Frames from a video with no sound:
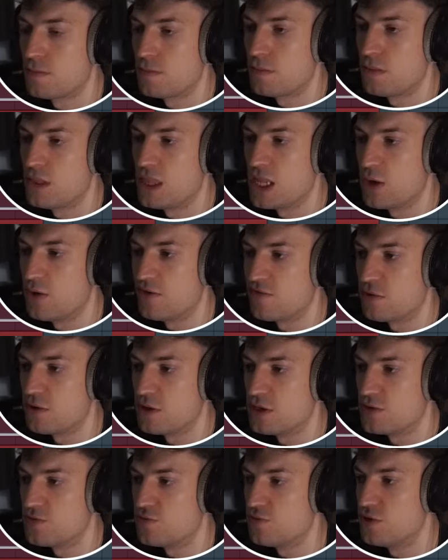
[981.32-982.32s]
Now we've got
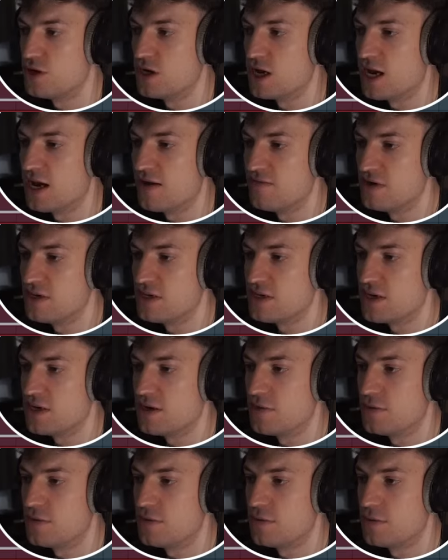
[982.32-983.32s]
this really heavy
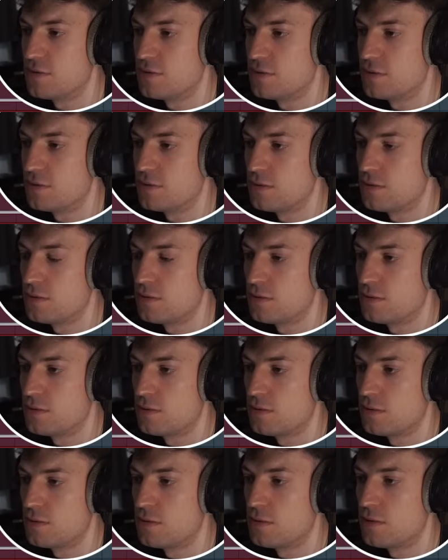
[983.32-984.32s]
sound.
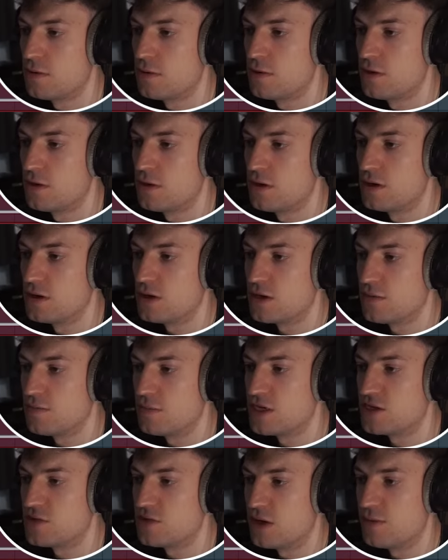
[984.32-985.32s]
You can
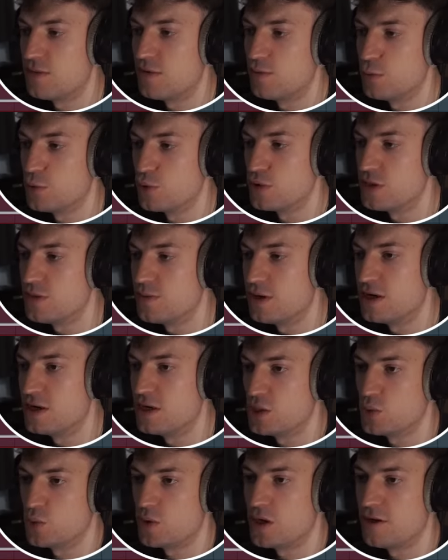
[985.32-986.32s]
mess around with multiband
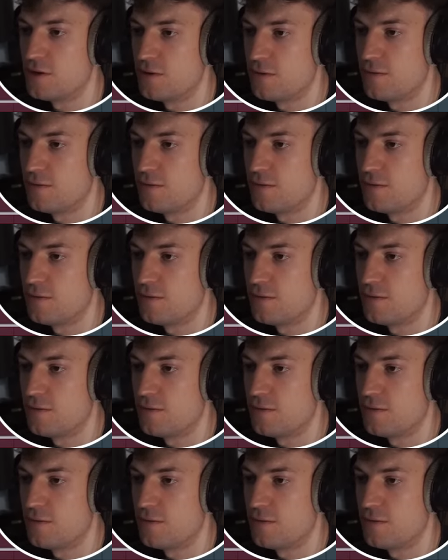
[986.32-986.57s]
as well.